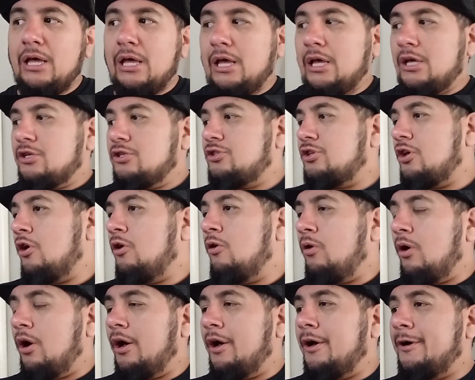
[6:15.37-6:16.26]

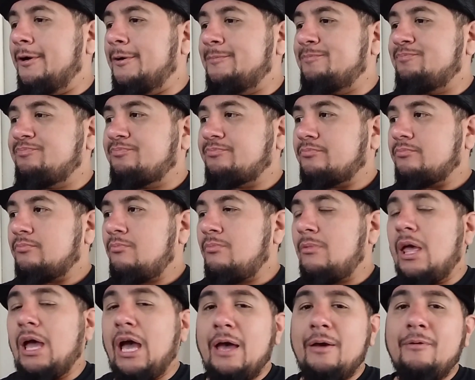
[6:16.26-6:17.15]
so
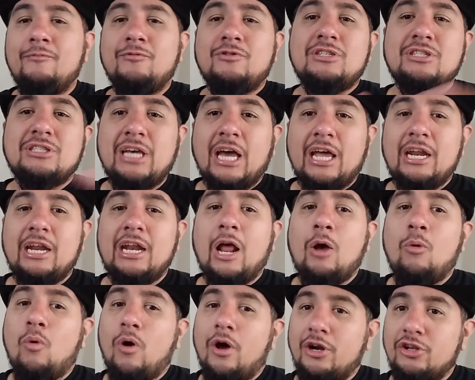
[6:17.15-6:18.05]
I've decided I
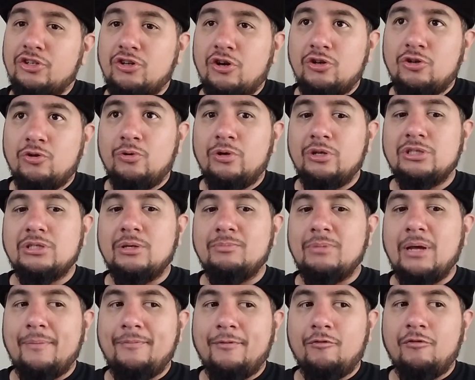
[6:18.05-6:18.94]
want to start doing some
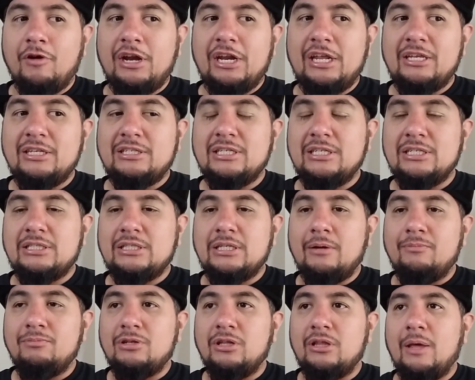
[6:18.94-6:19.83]
type of rating
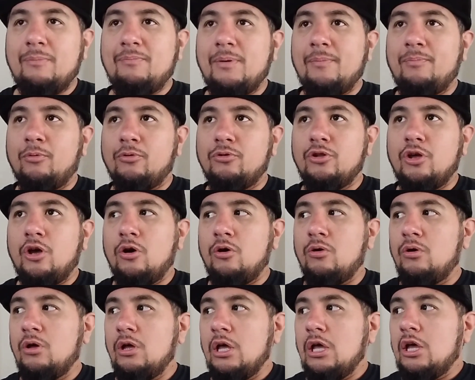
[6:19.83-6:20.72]
system to let people
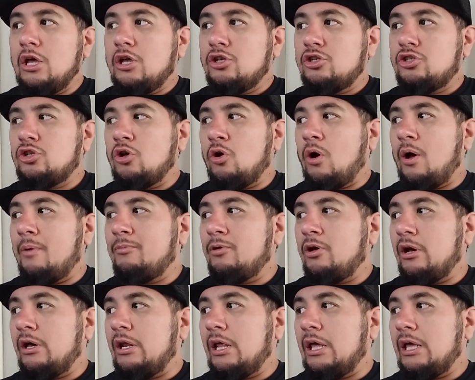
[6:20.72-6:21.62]
know. So I'm
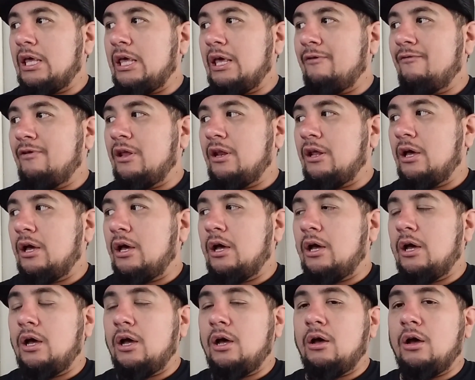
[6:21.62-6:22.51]
going to give it
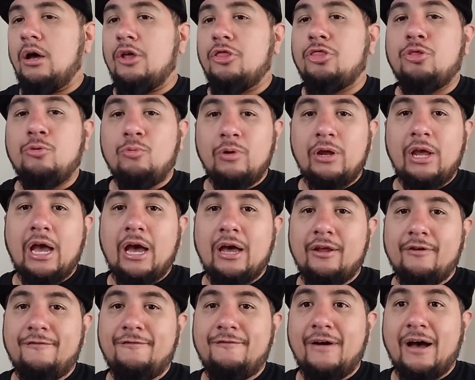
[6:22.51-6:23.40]
a 3 out
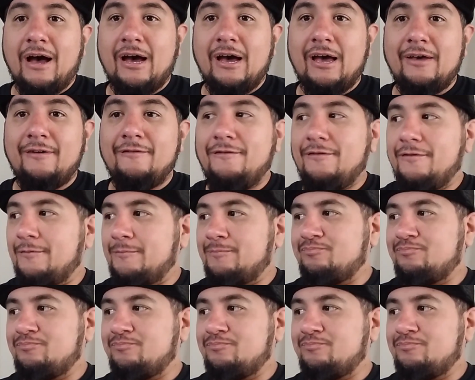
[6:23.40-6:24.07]
of 5